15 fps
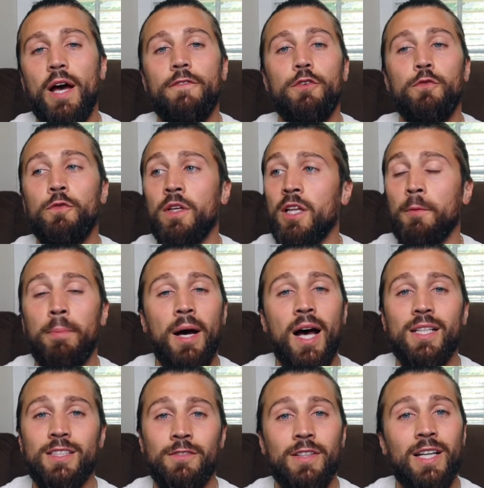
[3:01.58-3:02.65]
have you feeling
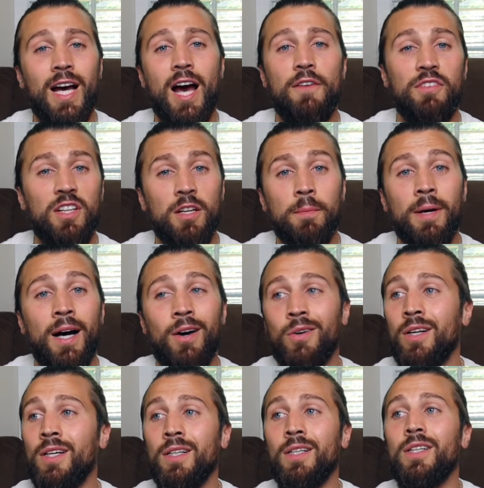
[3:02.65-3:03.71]
positive and confident
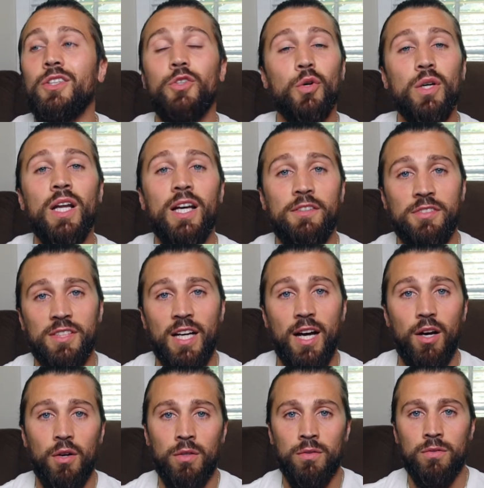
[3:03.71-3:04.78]
about your
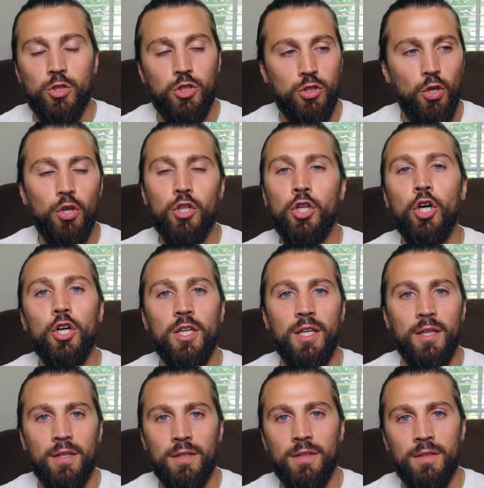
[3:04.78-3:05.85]
lifestyle. Start cooking.